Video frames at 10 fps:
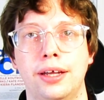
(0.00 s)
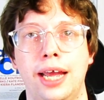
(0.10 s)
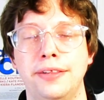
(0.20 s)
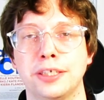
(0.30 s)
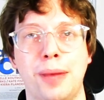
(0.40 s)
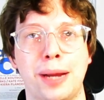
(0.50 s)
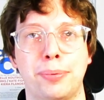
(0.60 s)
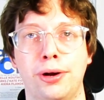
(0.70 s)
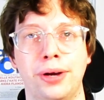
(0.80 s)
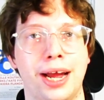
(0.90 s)
And this Mac
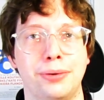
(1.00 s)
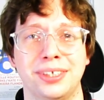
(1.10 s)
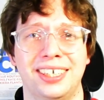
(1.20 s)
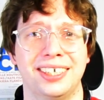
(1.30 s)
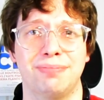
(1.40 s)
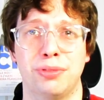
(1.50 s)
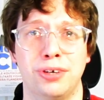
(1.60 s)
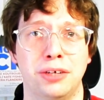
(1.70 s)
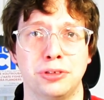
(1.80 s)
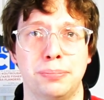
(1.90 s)
Pro I got was like
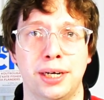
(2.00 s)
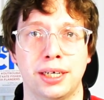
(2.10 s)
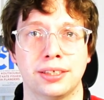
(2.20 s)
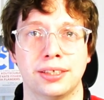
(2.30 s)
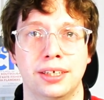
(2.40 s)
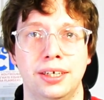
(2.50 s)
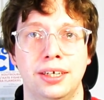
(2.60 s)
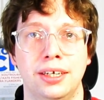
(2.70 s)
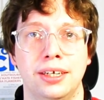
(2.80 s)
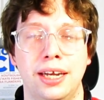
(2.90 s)
$300.
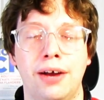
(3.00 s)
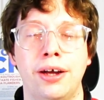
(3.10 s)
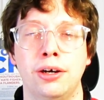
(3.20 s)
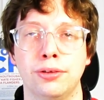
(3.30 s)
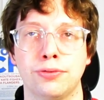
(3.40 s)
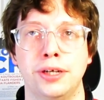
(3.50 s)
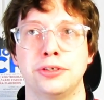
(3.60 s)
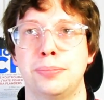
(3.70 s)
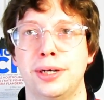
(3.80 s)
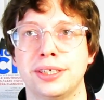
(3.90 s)
Now I know
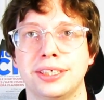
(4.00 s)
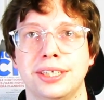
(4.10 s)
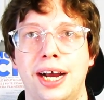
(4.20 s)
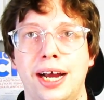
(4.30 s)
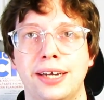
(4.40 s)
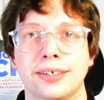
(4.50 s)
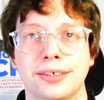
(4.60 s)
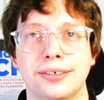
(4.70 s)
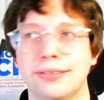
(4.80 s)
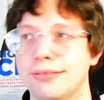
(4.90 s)
$300 is not,
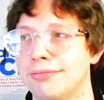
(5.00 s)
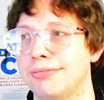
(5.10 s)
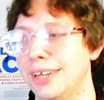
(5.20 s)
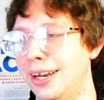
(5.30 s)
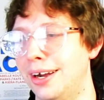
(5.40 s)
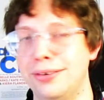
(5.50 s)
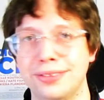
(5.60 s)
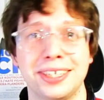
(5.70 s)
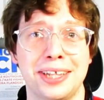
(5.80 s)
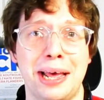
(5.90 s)

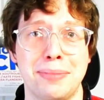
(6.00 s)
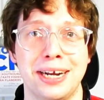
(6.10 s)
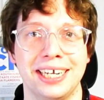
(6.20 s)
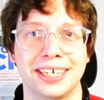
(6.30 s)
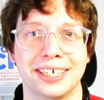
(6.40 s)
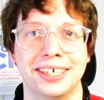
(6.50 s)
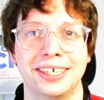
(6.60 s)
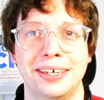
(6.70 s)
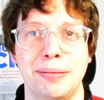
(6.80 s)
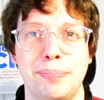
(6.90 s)
that's a lot of money.
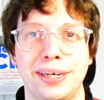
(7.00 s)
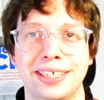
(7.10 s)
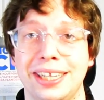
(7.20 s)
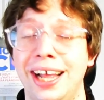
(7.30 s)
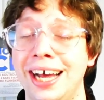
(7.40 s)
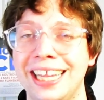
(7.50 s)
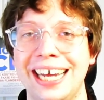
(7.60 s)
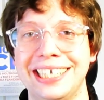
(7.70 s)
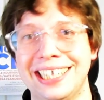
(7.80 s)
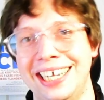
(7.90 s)
But it's a lot
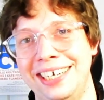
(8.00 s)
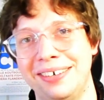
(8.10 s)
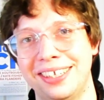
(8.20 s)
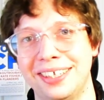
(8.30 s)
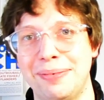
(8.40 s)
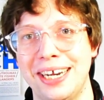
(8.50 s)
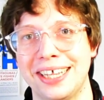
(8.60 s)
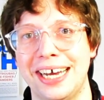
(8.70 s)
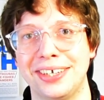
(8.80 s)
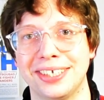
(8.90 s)
less than spending
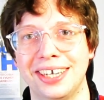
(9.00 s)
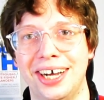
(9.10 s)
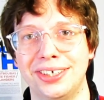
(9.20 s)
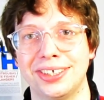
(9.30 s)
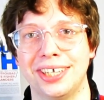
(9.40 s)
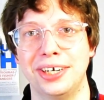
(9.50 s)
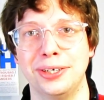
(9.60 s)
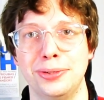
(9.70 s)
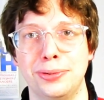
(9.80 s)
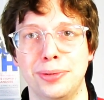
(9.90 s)
$1,000 on a
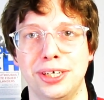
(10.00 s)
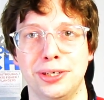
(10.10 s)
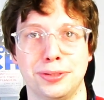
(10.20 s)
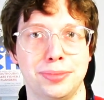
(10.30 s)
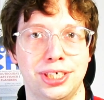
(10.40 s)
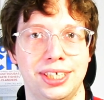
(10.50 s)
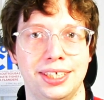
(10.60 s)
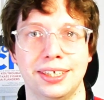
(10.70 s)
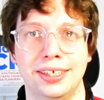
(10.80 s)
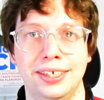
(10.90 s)
new Windows machine.
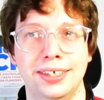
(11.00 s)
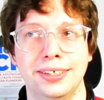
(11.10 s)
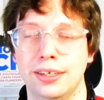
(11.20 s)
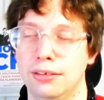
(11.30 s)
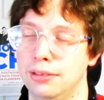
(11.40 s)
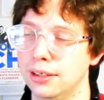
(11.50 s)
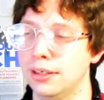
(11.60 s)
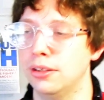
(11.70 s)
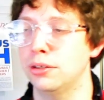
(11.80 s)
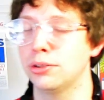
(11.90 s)
So look
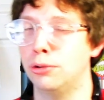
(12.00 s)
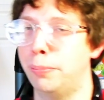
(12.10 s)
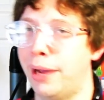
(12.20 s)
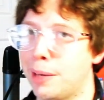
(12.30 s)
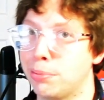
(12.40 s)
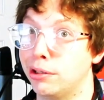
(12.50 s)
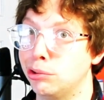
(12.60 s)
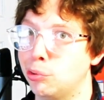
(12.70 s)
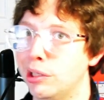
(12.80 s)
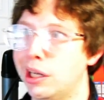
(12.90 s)
at those old Mac
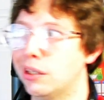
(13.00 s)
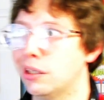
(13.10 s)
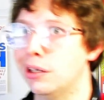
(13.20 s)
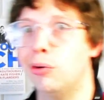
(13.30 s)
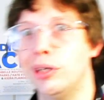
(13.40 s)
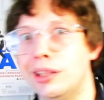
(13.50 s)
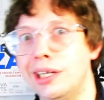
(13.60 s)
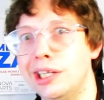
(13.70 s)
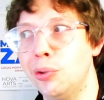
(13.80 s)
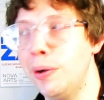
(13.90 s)
Pros, will you? Will you look
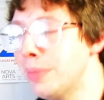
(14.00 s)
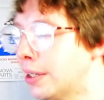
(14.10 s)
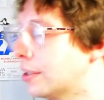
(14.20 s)
at them?